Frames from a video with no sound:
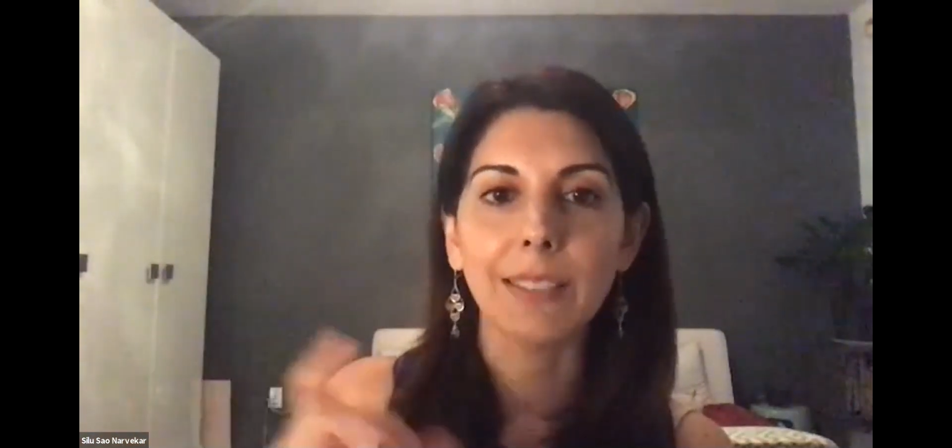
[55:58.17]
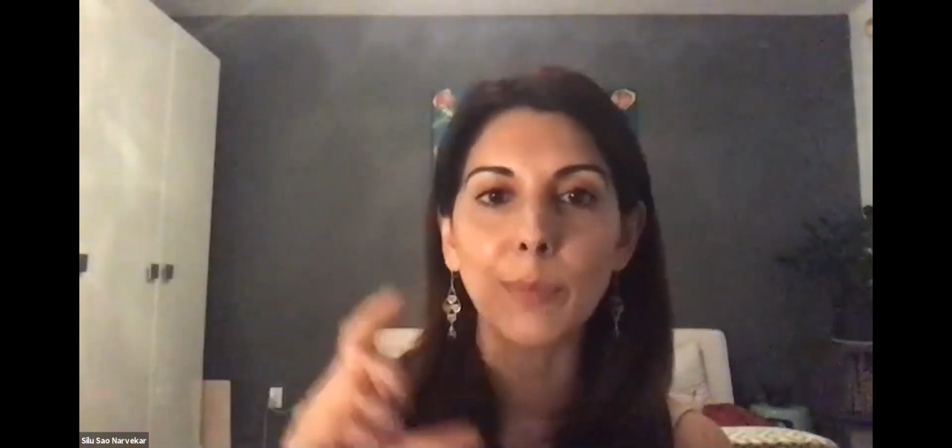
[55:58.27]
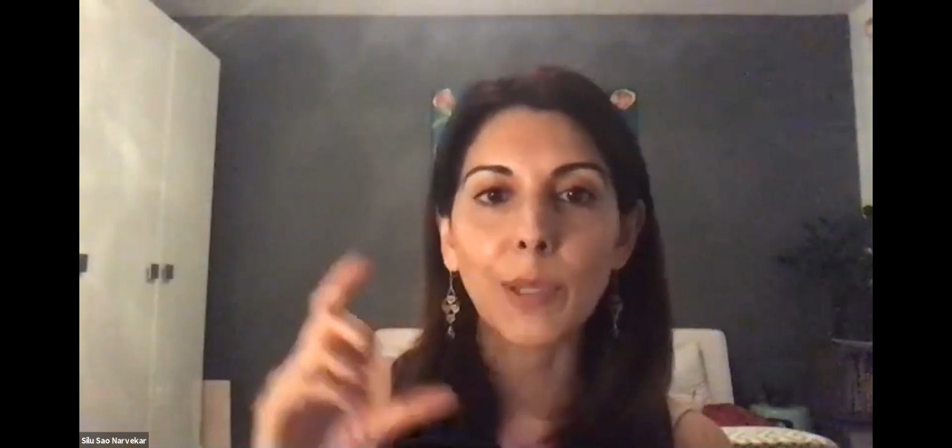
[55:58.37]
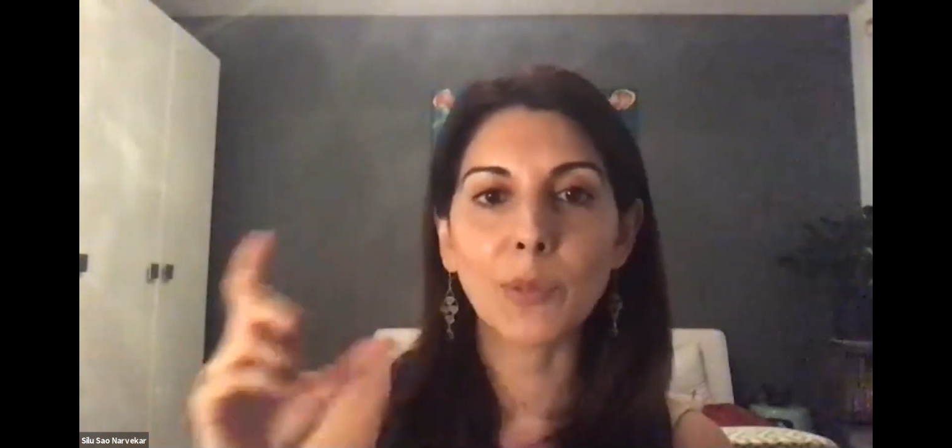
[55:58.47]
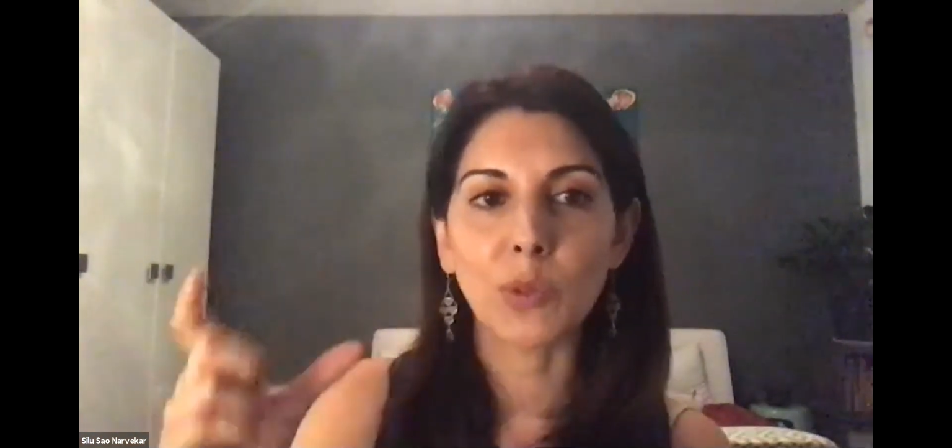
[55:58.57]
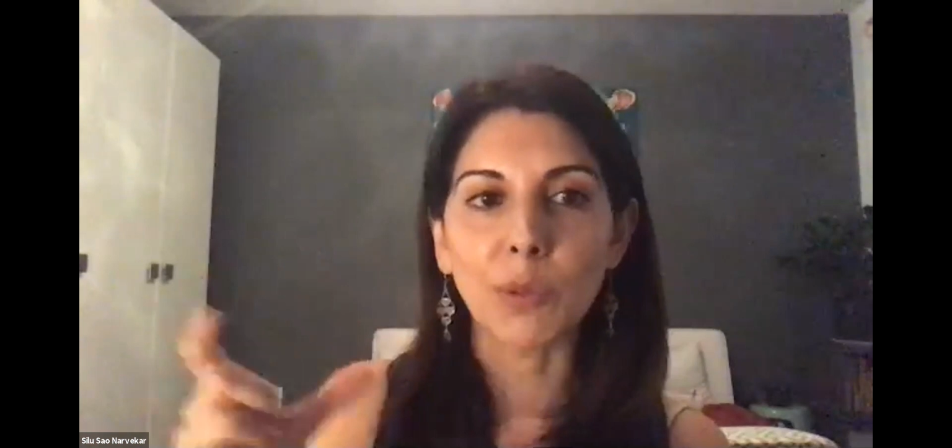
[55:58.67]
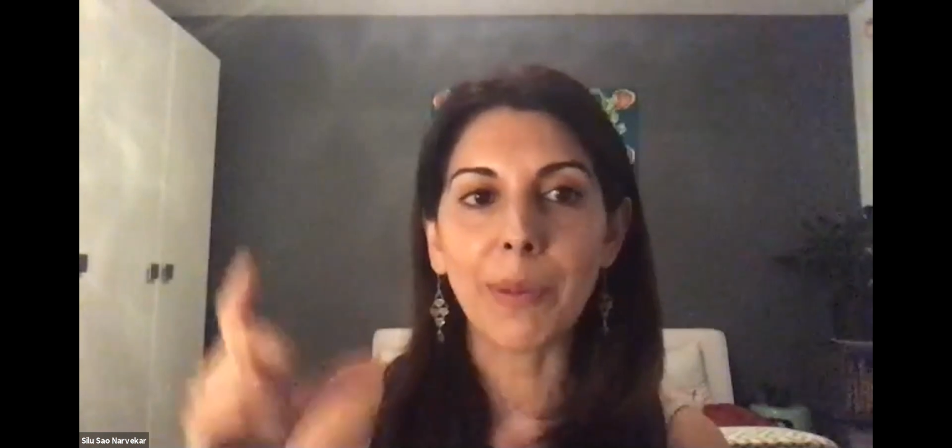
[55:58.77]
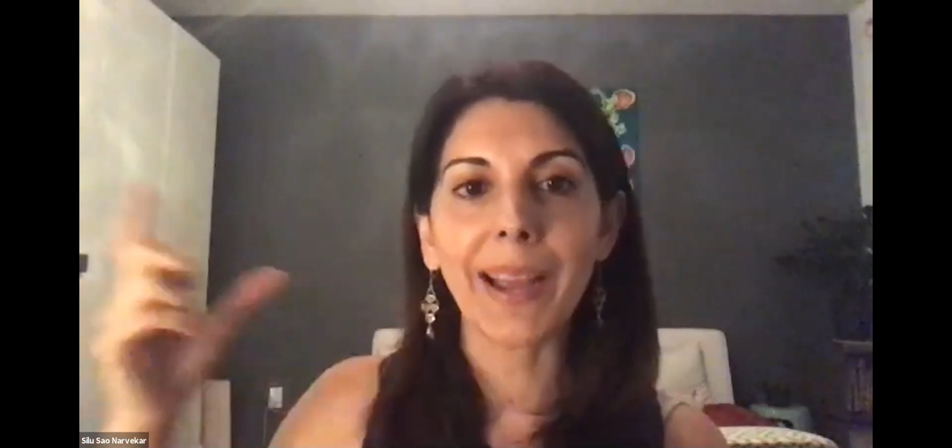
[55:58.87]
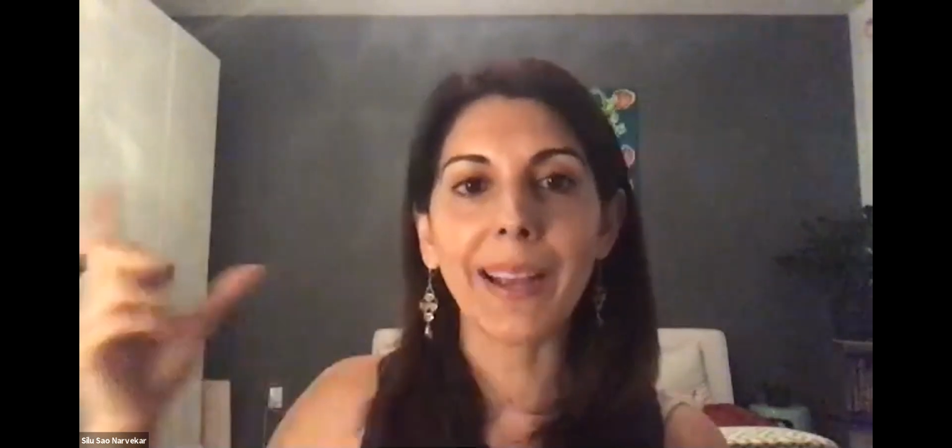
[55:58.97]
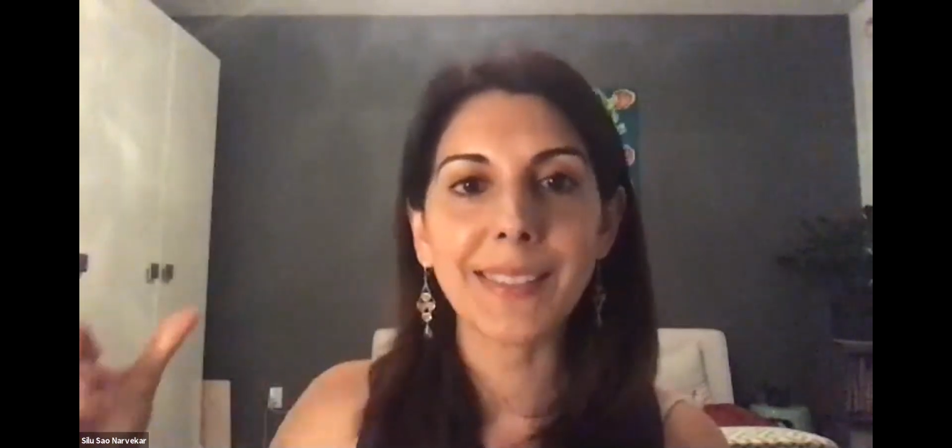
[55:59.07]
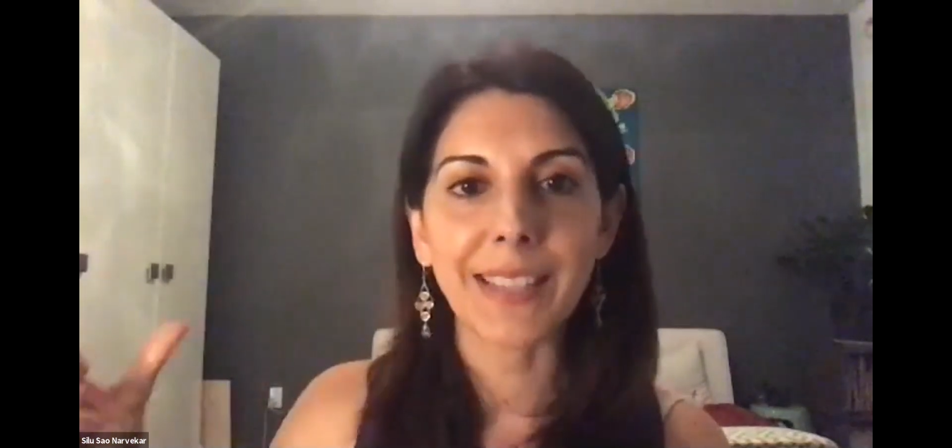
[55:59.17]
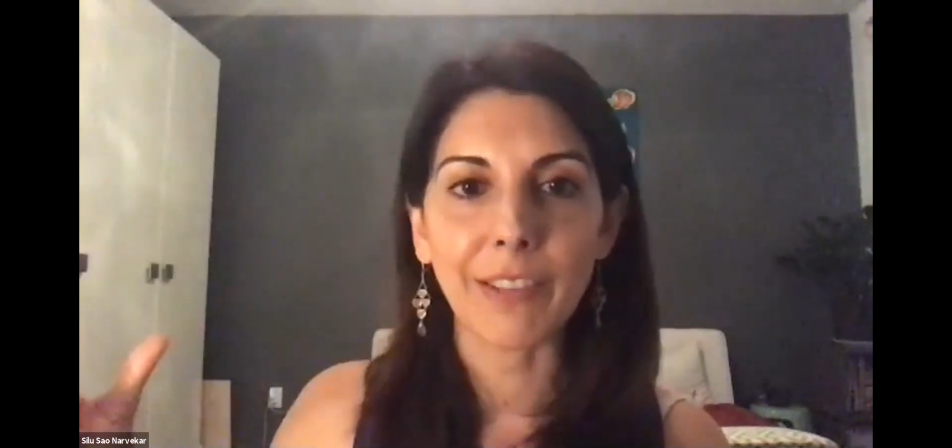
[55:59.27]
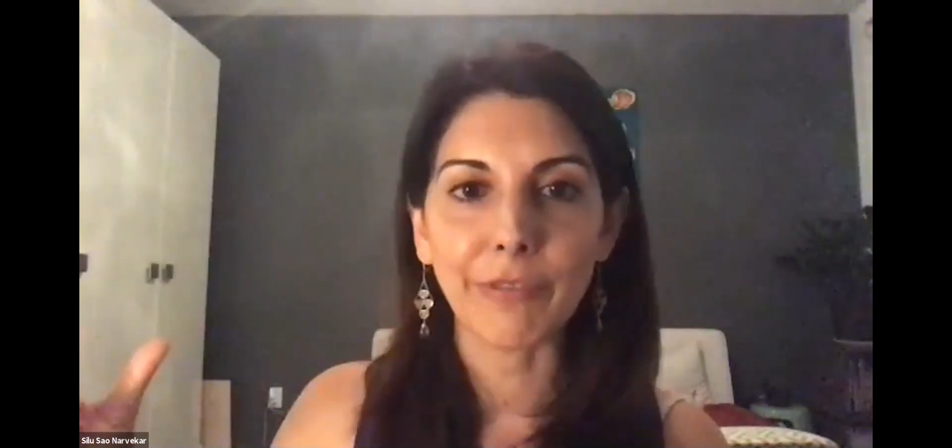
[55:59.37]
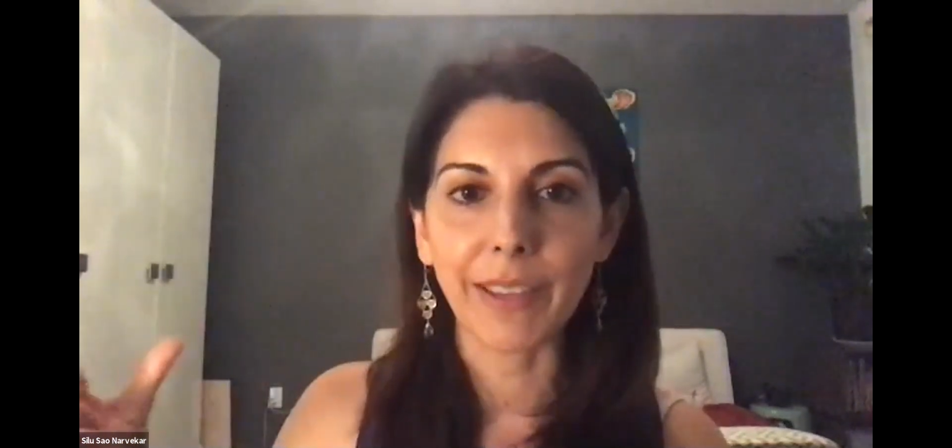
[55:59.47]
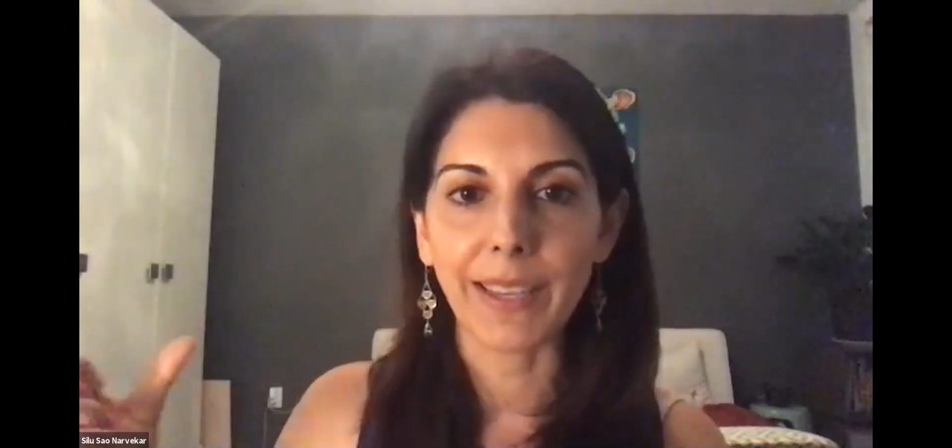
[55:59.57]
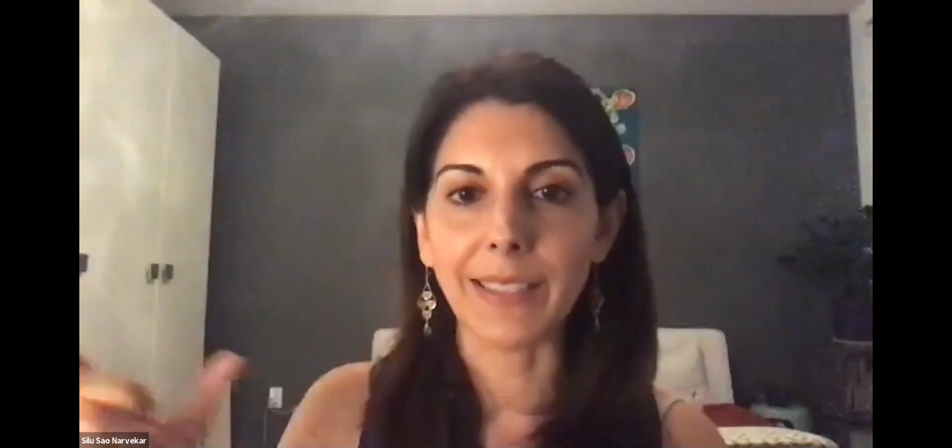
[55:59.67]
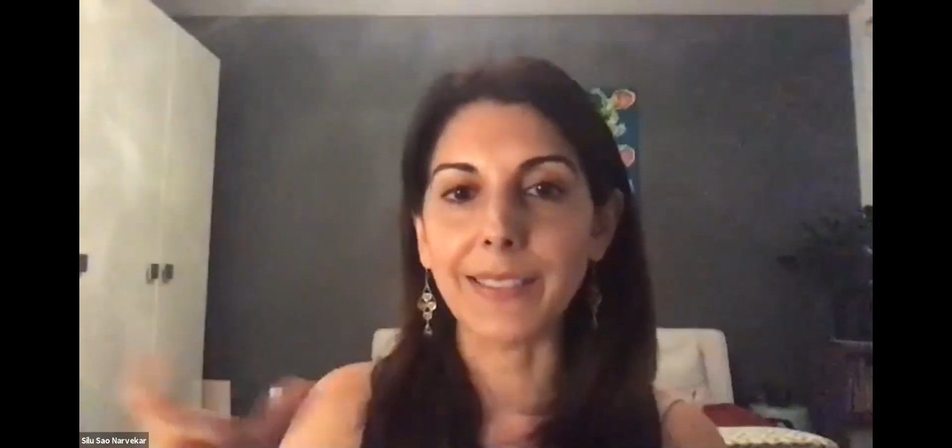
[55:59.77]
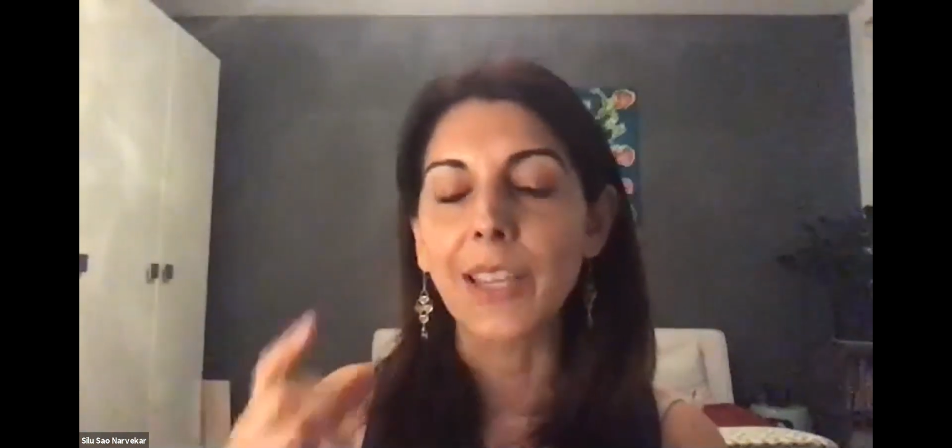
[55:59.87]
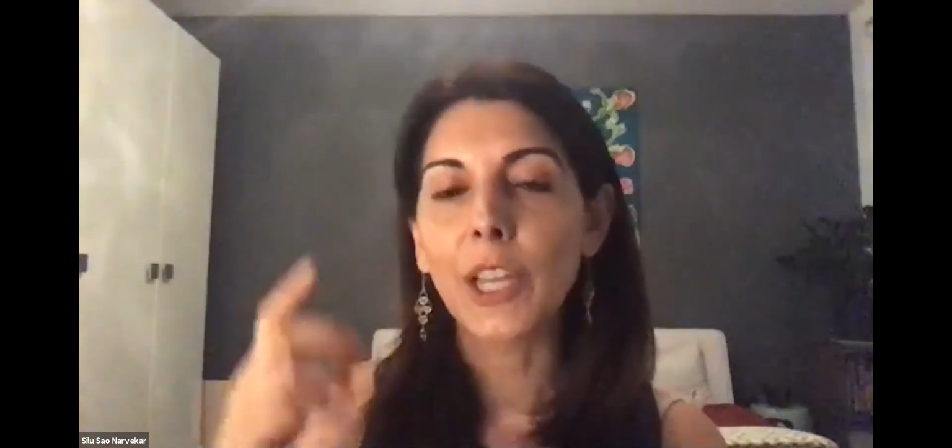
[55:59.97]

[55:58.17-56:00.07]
sometimes when you pass that phase,